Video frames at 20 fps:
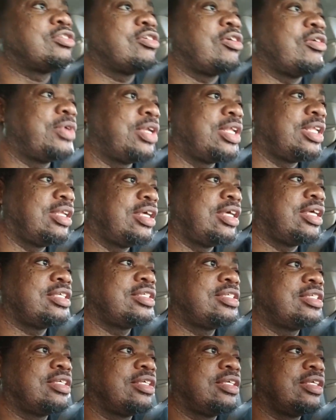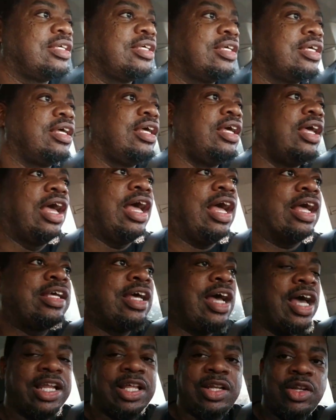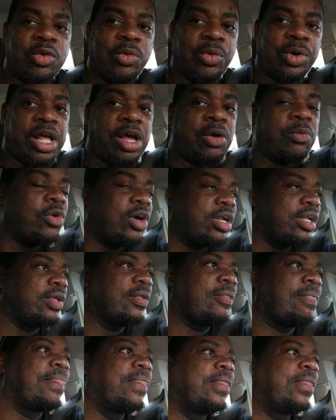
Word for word: store with a list. I kind of knew what I wanted,